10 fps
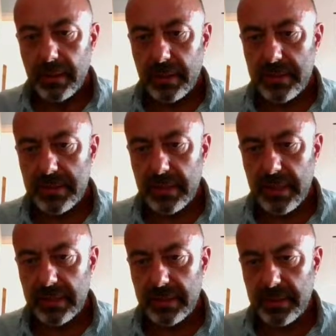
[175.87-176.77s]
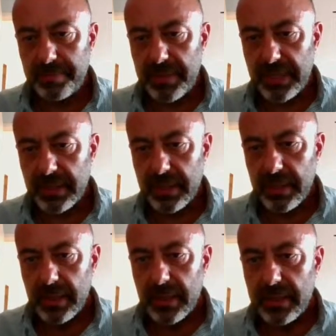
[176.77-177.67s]
I select the pin
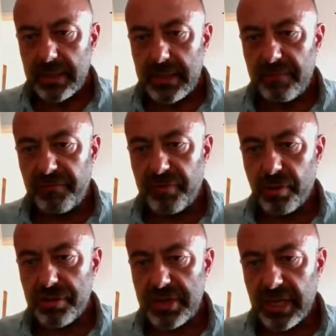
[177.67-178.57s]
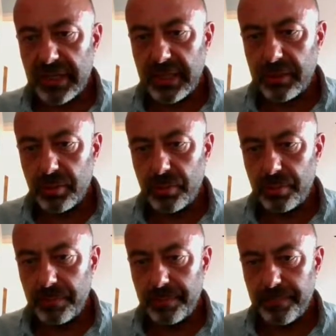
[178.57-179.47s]
TIM4 channel 2,